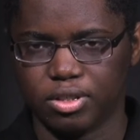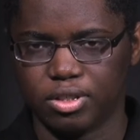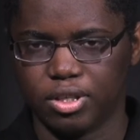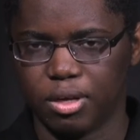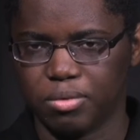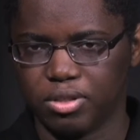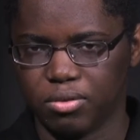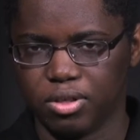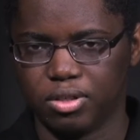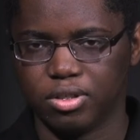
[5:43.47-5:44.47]
should not be
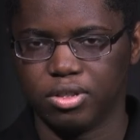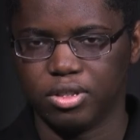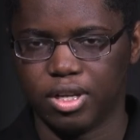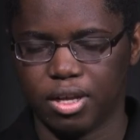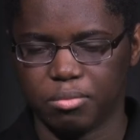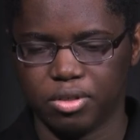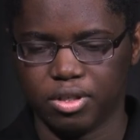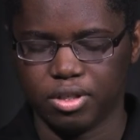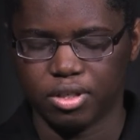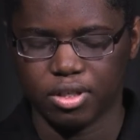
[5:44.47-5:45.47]
squandered, should not be